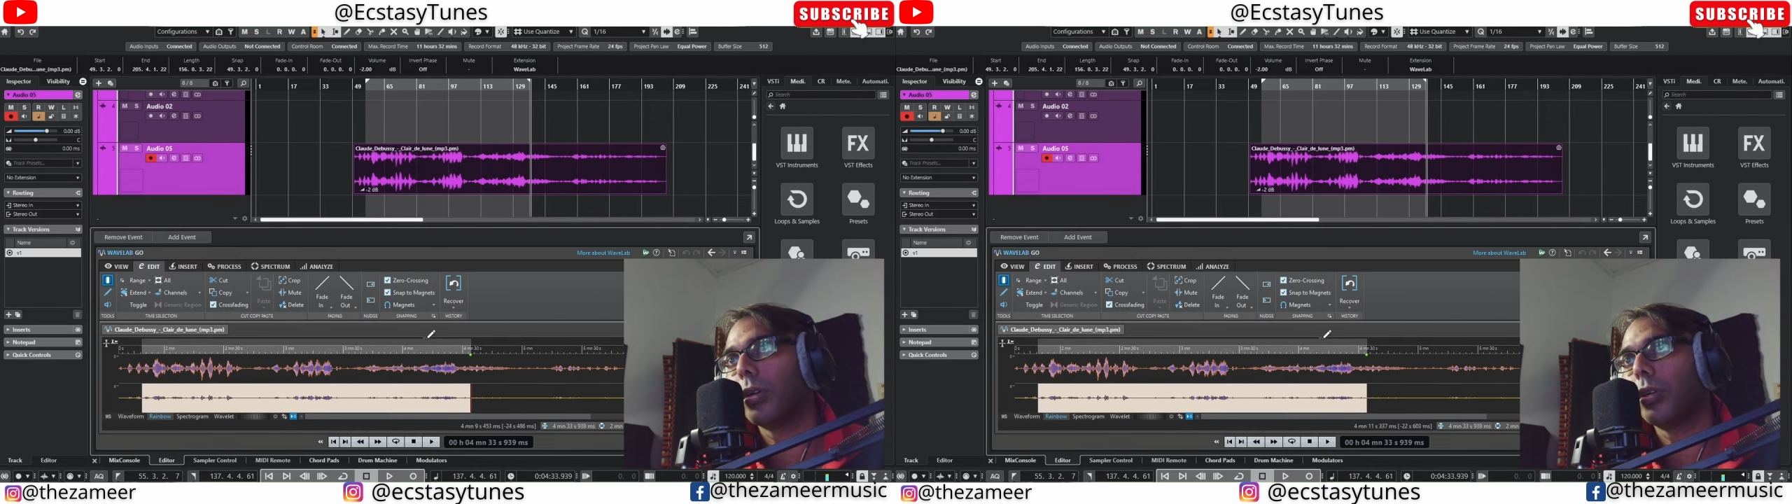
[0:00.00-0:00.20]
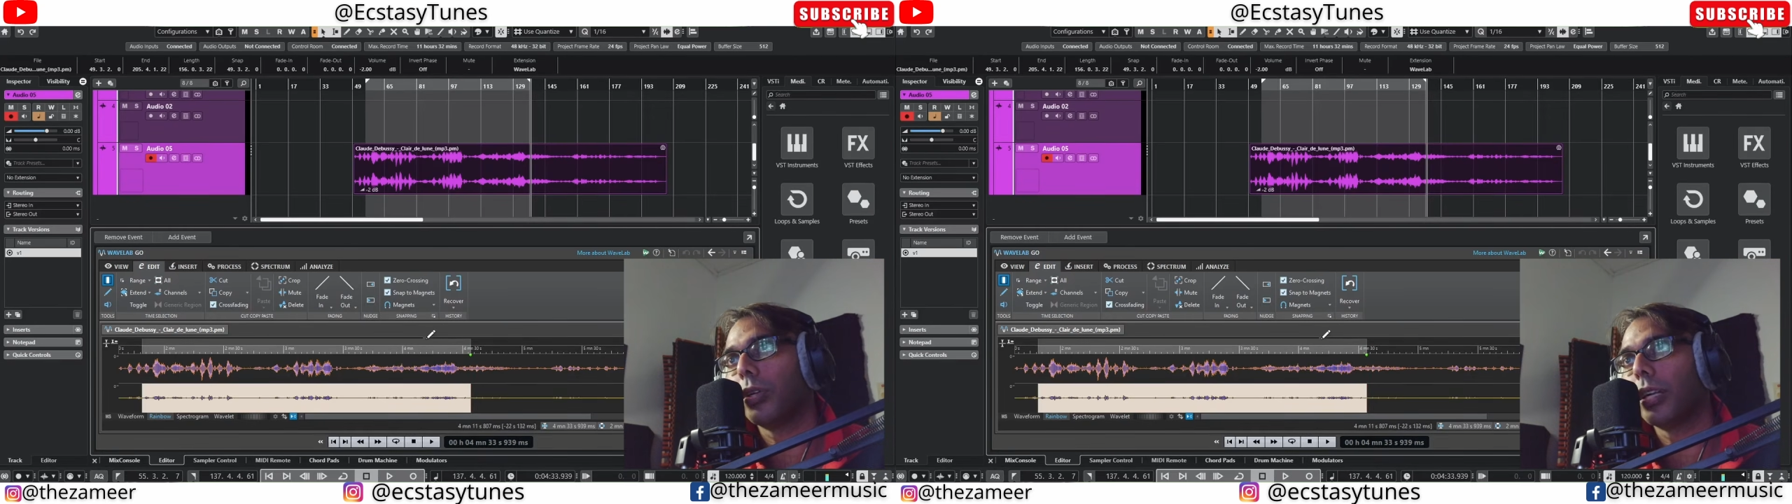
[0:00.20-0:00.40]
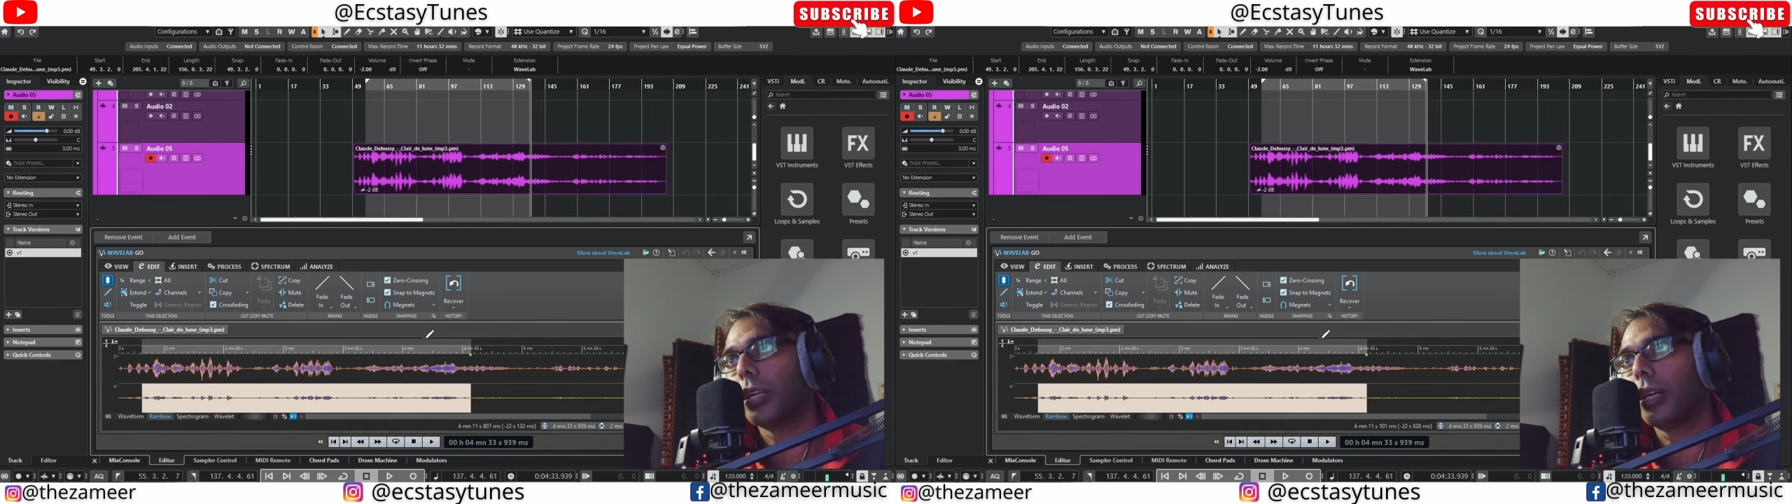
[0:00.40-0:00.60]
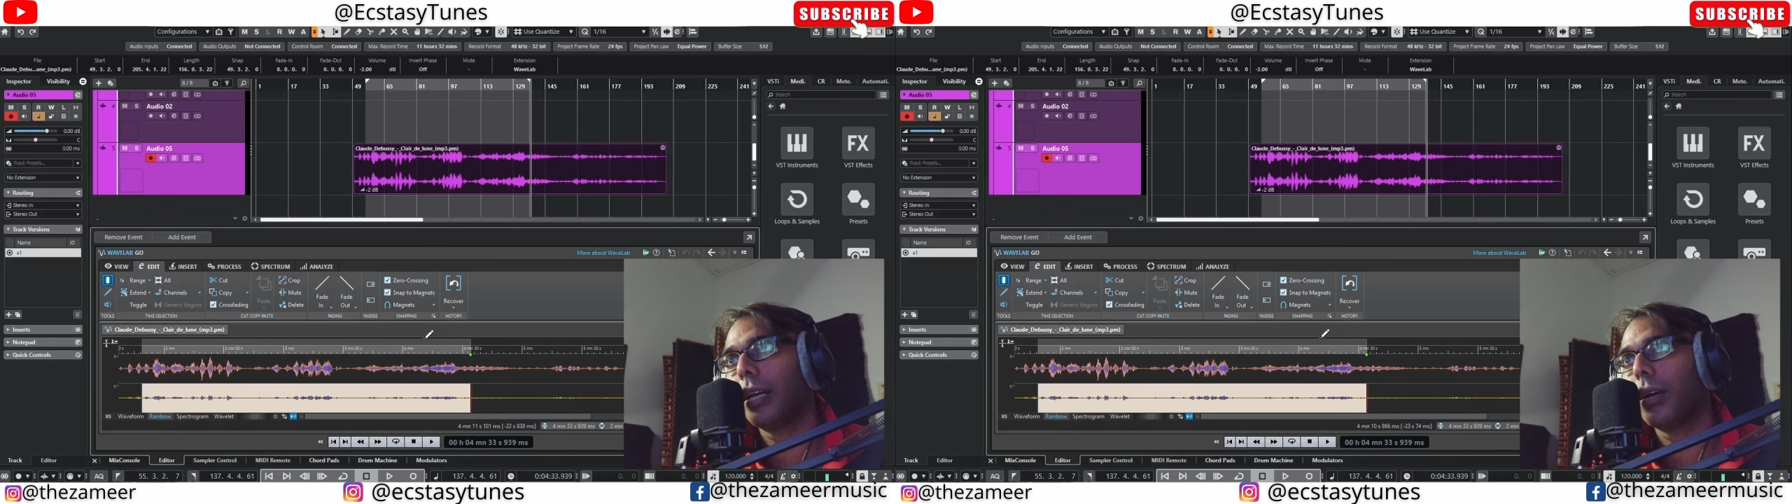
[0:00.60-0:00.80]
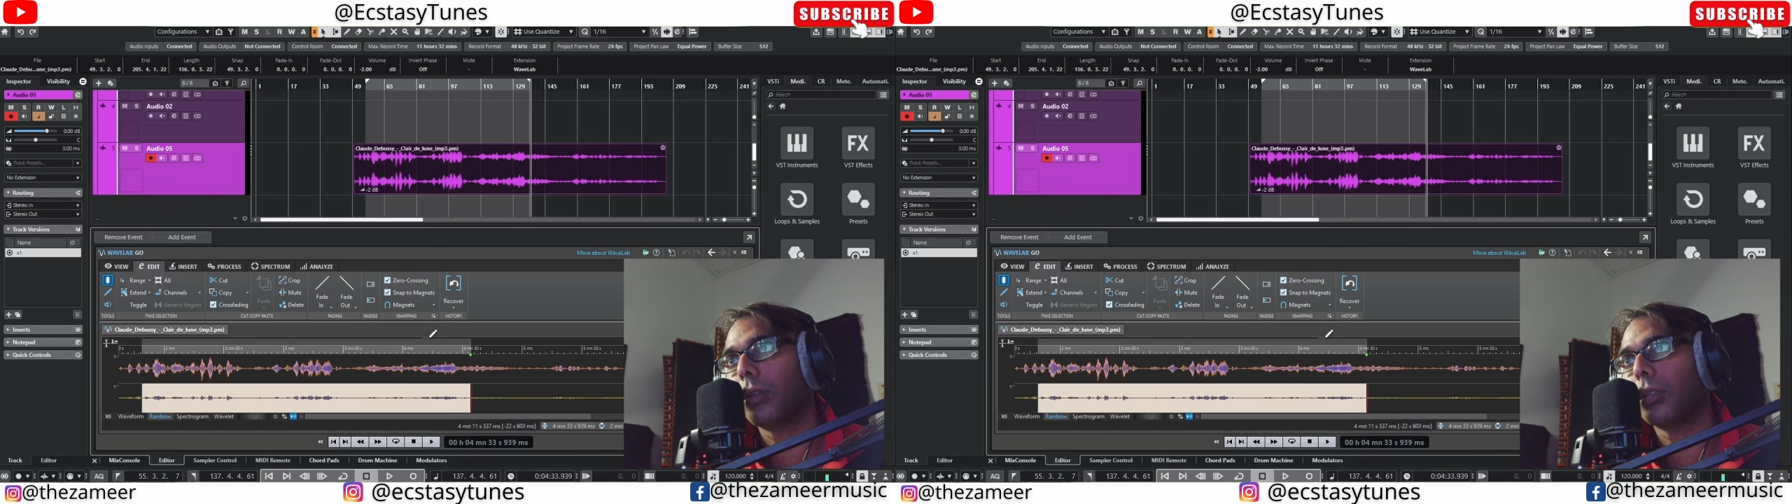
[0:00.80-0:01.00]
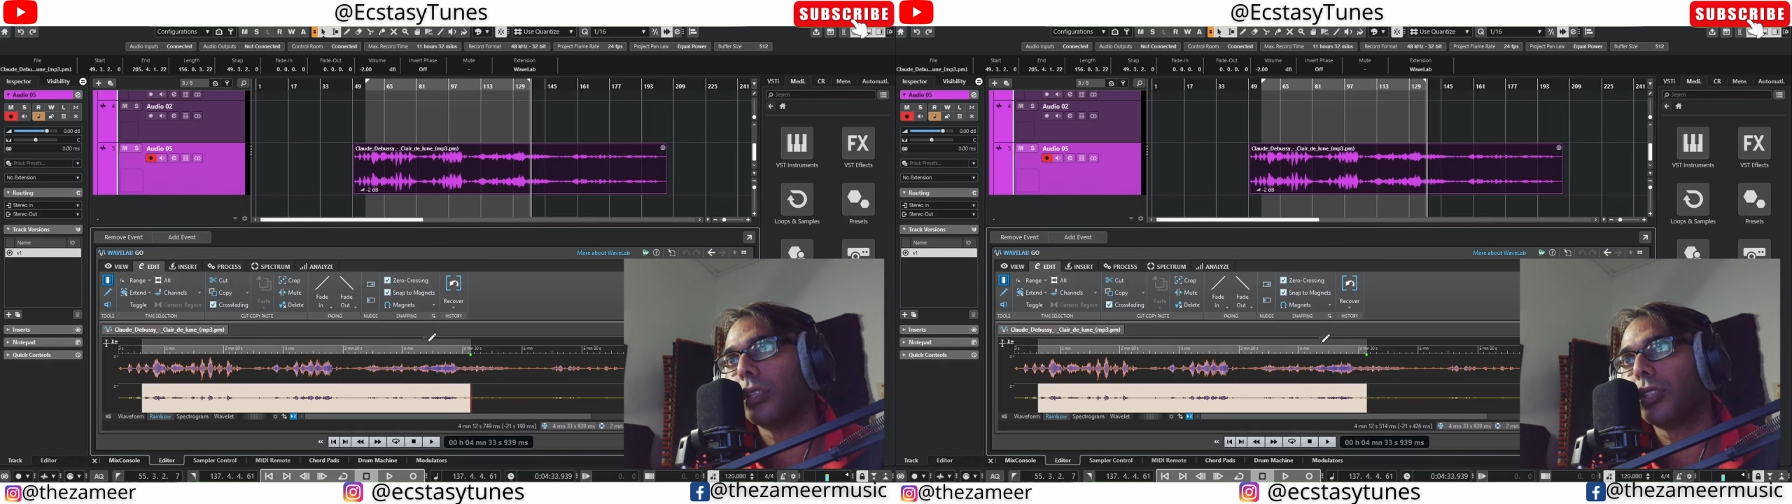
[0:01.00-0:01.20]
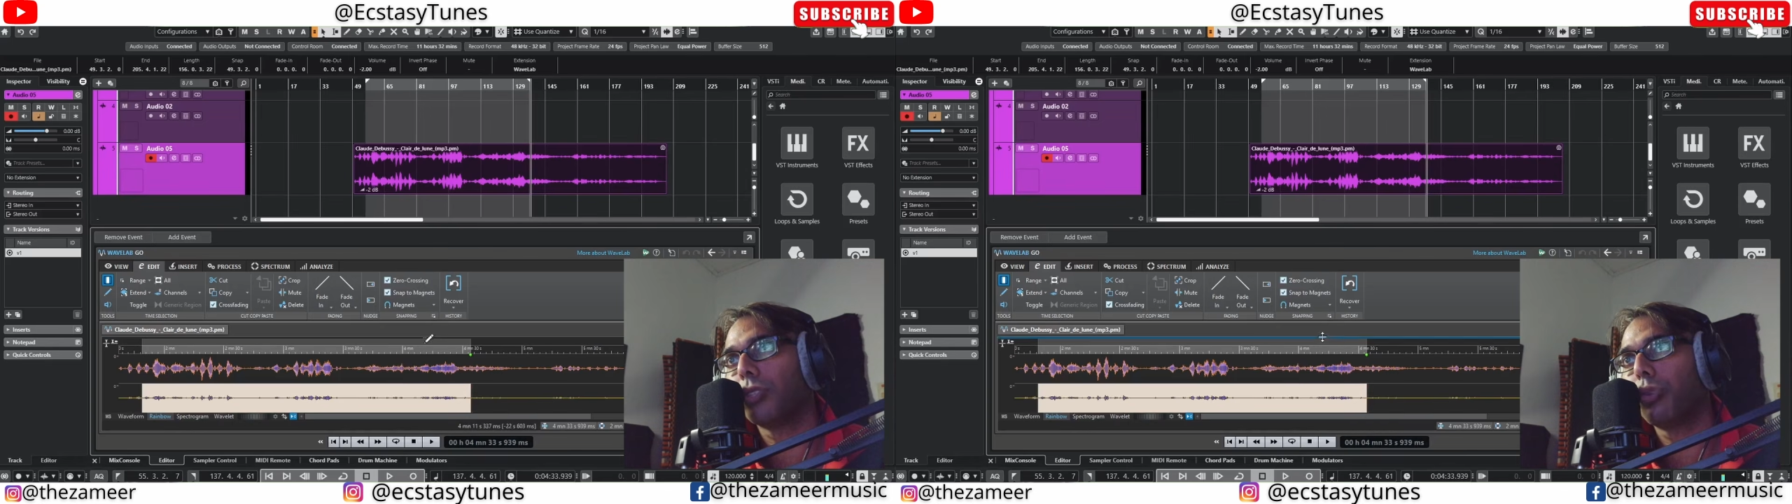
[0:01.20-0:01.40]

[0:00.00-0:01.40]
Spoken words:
you can click on this